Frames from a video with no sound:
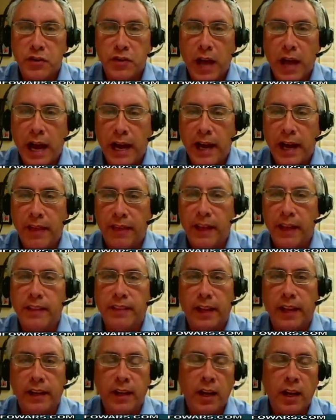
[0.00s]
I, I think
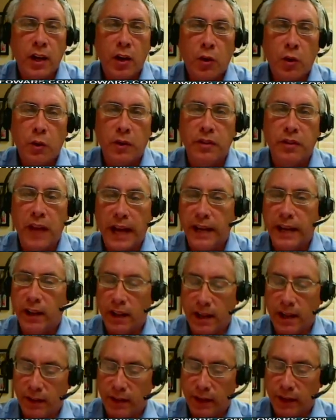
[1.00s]
that with
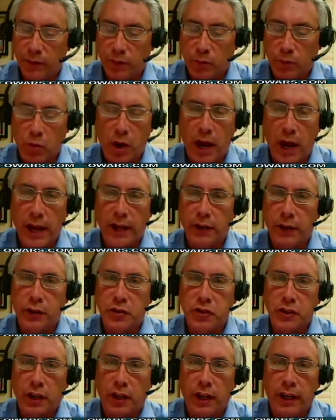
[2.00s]
9/11, from what I
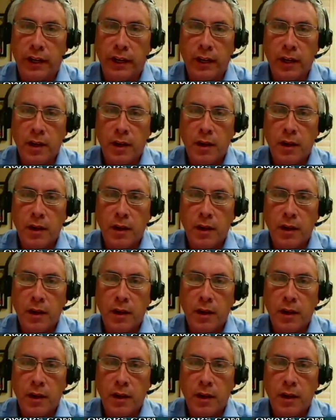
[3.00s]
understood,